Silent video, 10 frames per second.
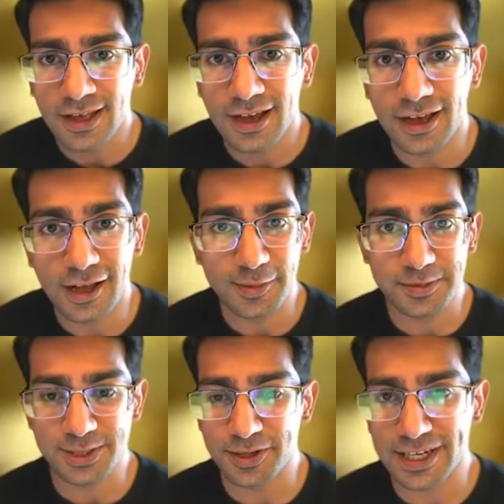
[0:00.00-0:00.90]
I'll be
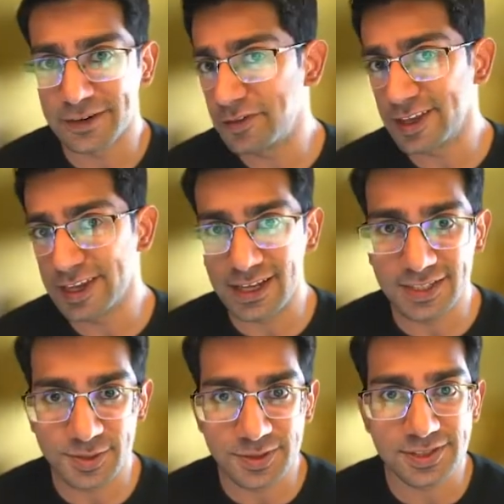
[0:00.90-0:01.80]
able to look at everything and
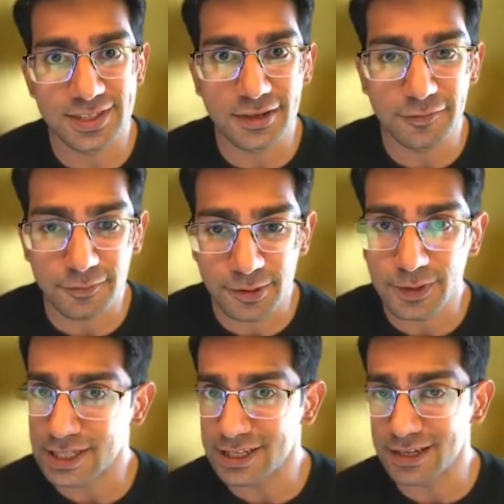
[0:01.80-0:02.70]
answer this stuff
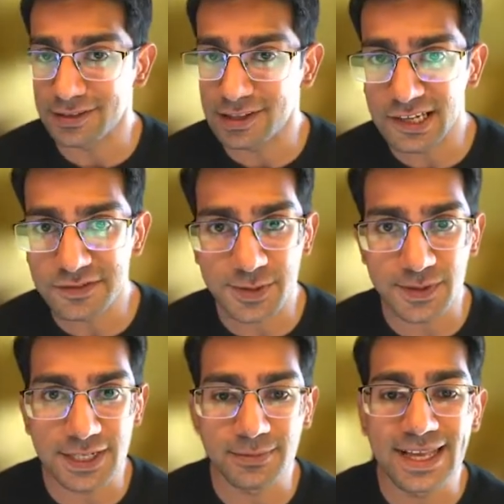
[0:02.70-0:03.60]
directly on the live
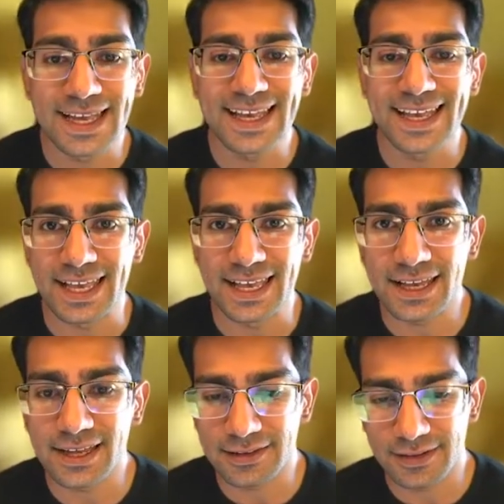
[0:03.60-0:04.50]
stream.
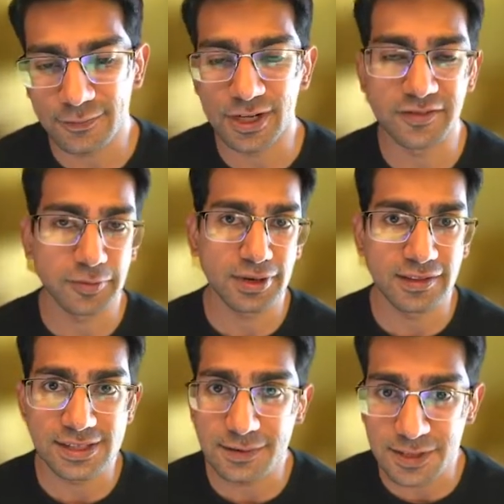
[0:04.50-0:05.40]
And for everybody
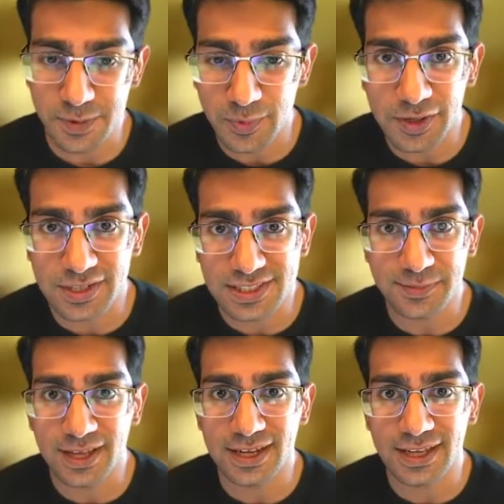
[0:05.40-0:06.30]
that's going to be
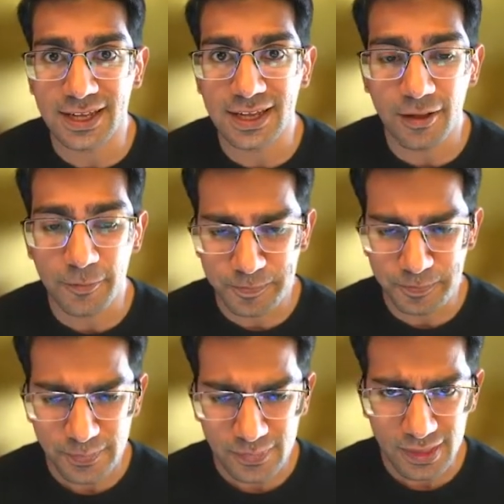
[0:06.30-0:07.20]
participating
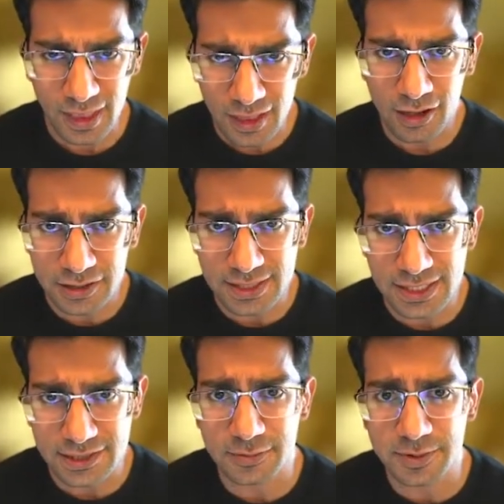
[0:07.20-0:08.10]
on
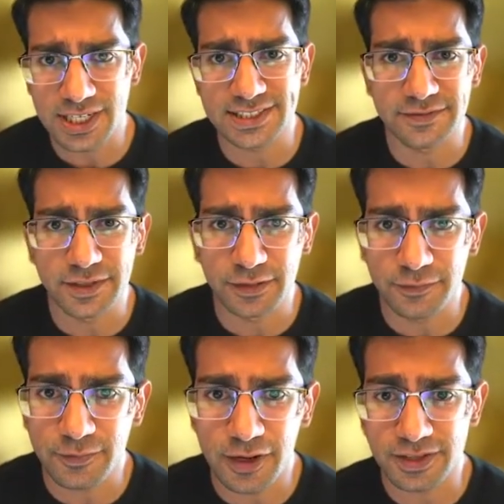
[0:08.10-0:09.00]
ethglobal.tv
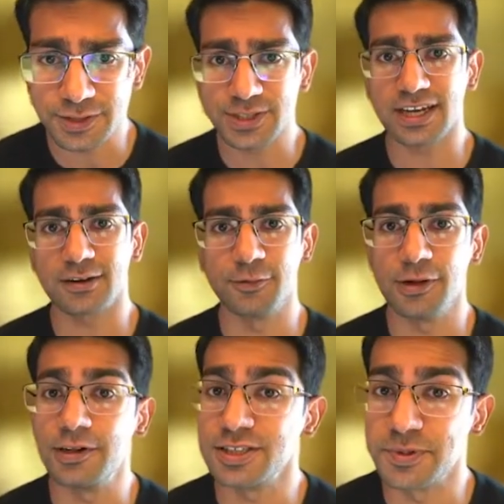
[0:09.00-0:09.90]
on this chat, we'll
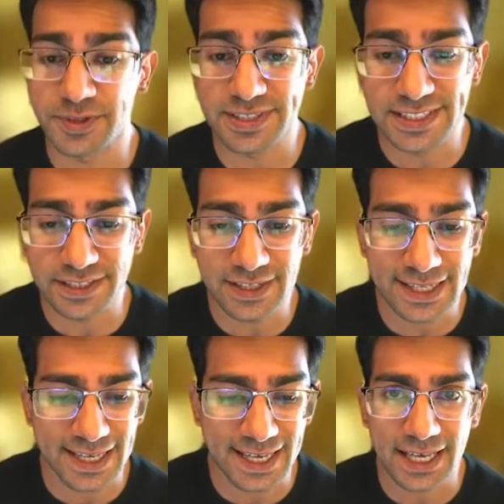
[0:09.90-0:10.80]
also be
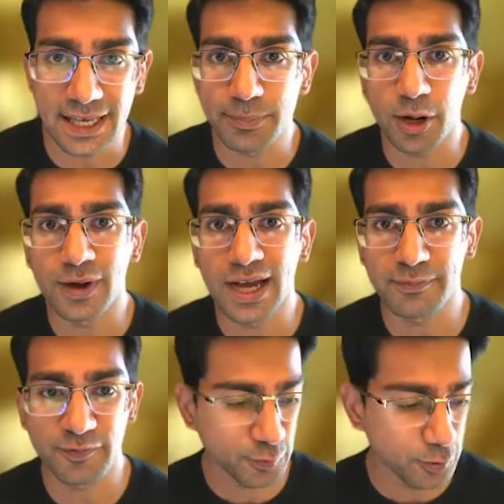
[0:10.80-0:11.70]
receiving a
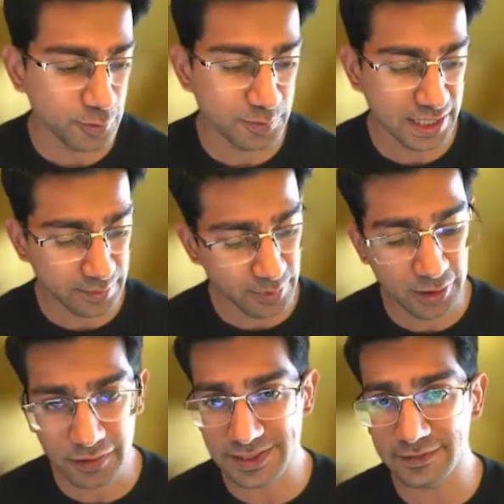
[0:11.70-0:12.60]
POAP for being
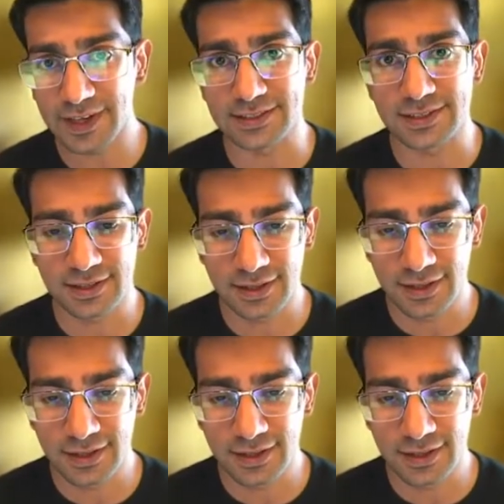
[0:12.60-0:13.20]
part of this event.